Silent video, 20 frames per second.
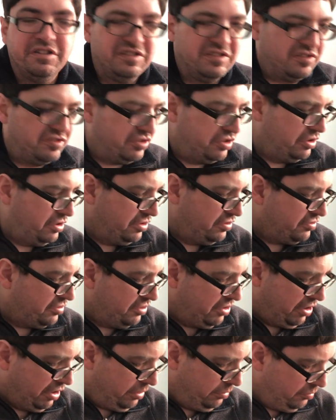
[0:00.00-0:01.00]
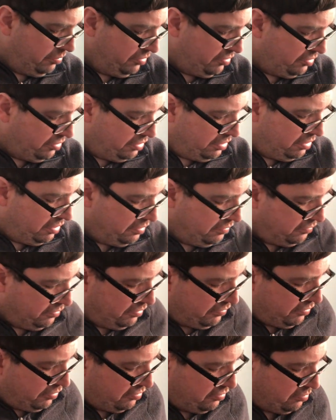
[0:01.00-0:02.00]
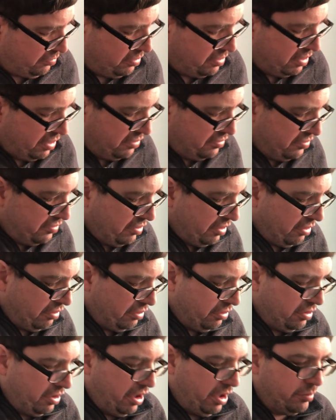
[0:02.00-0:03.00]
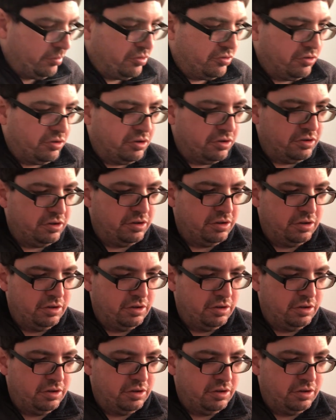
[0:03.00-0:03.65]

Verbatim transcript: Genius Games. The first one I just got on Amazon.